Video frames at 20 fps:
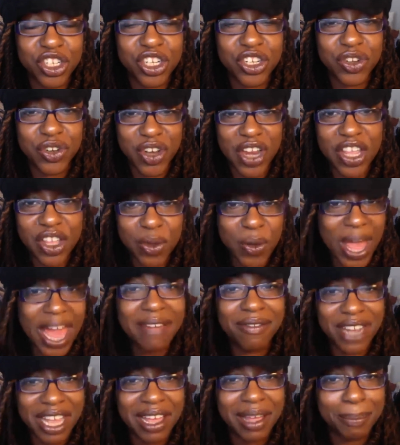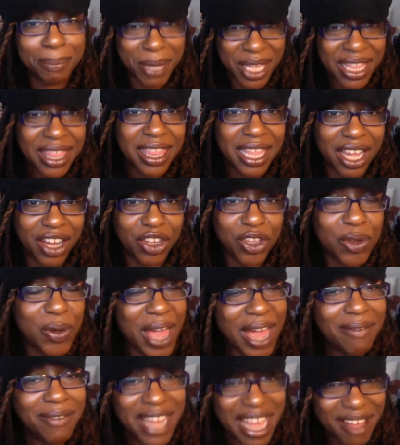you have not been there. You
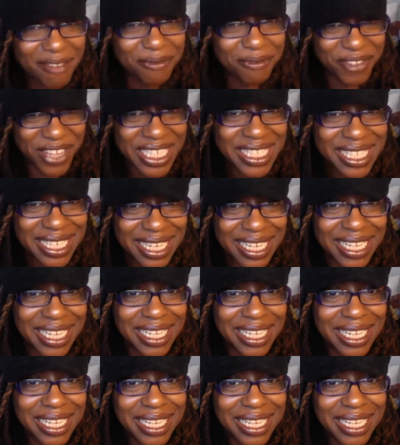have not visited.